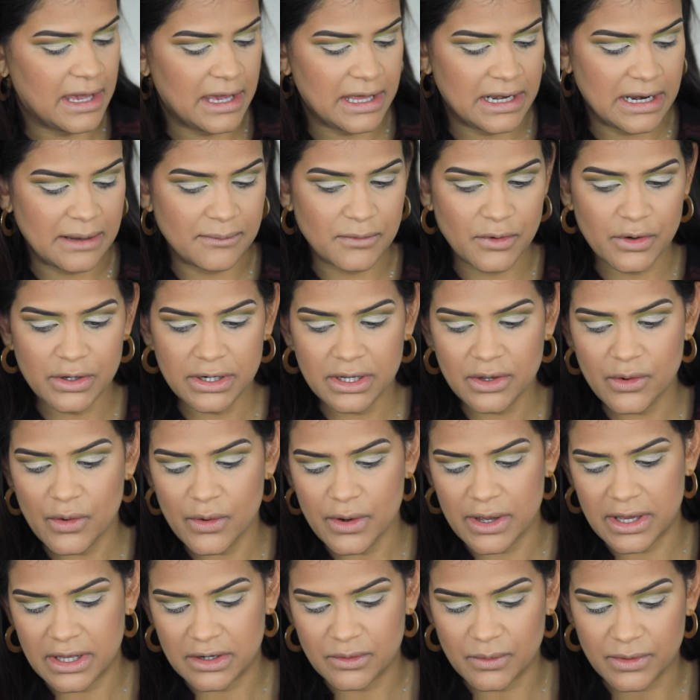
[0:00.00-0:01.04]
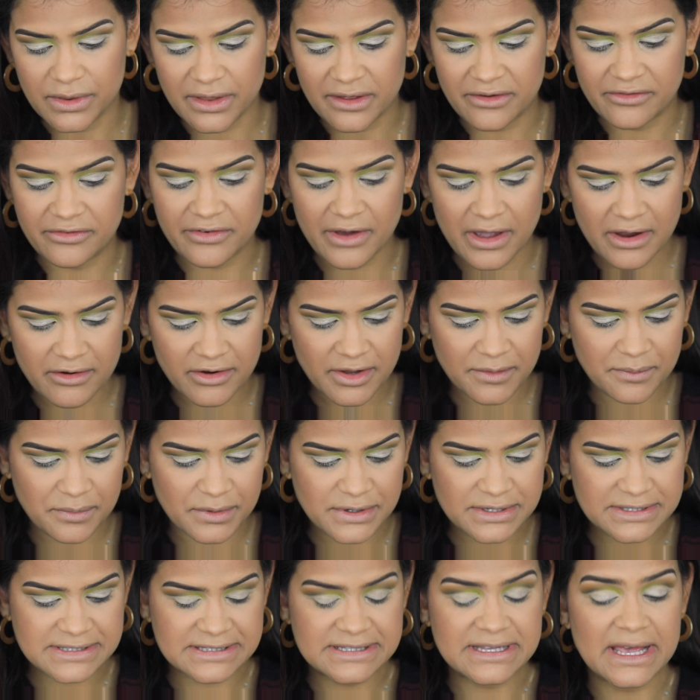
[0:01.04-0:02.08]
And I'm gonna go in with a very
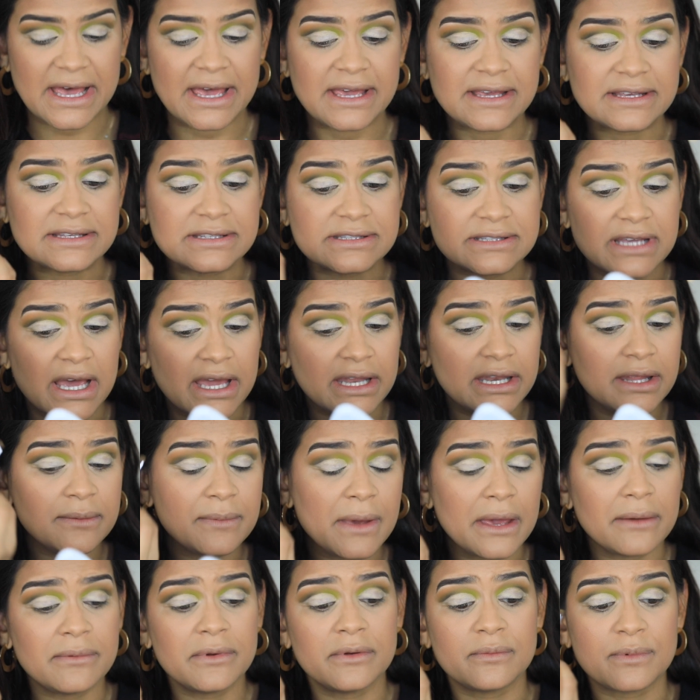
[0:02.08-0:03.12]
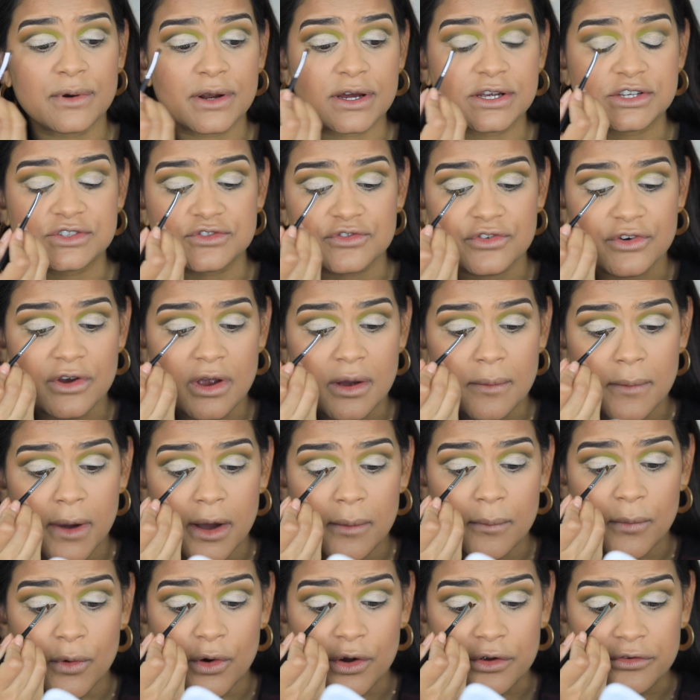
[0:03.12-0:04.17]
precise tiny baby brush from
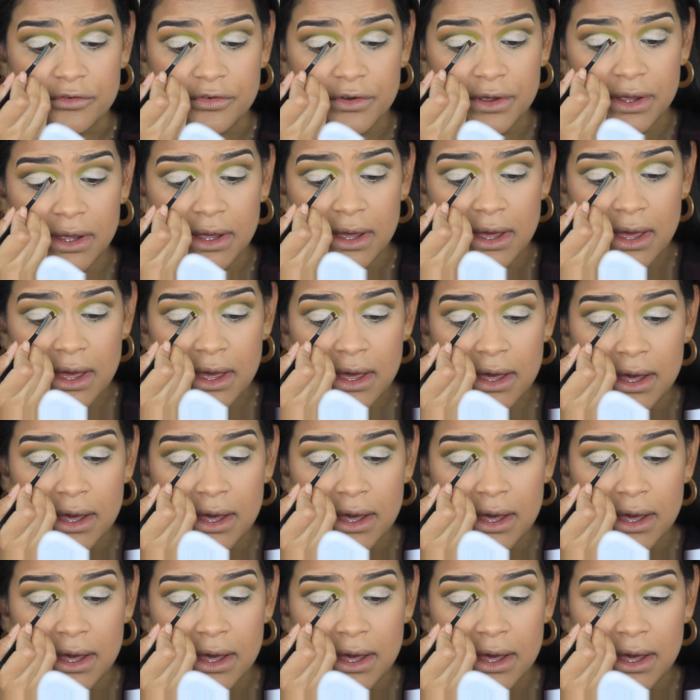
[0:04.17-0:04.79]
Morphe